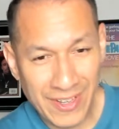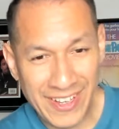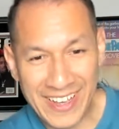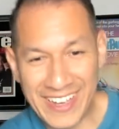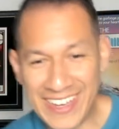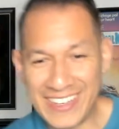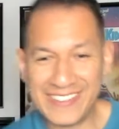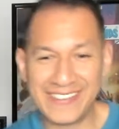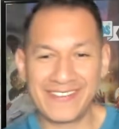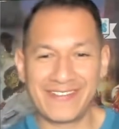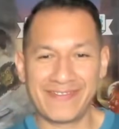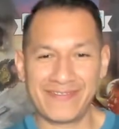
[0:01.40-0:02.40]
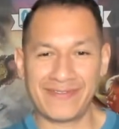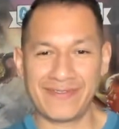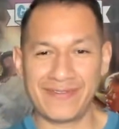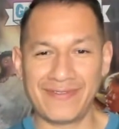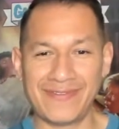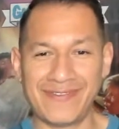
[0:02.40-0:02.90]
Yeah.
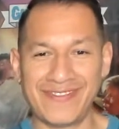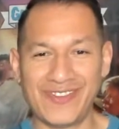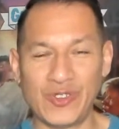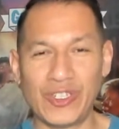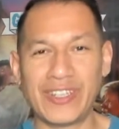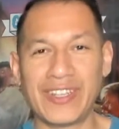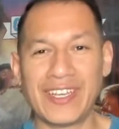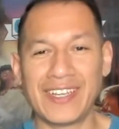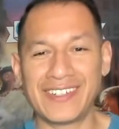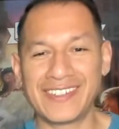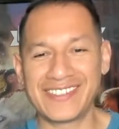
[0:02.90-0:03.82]
What do you think?